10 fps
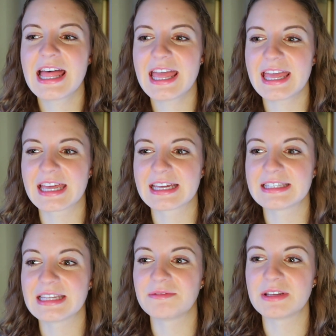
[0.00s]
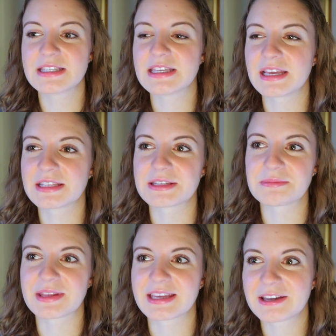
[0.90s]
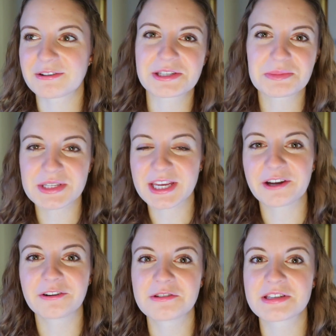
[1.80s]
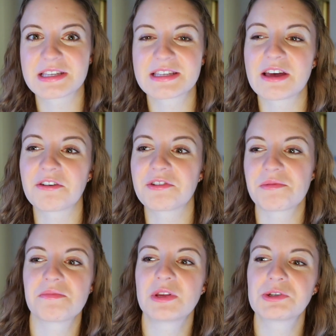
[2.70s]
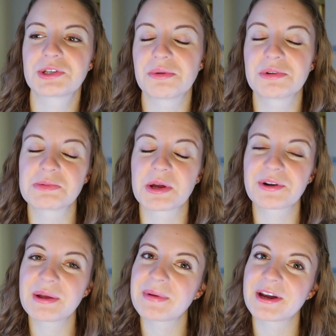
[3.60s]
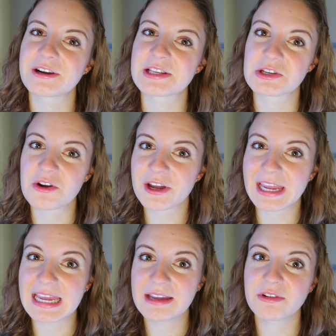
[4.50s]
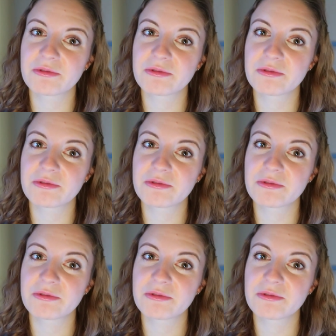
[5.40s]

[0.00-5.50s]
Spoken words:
and then we'd sing some like Christmas carols and stuff, and usually it was my grandparents cooking.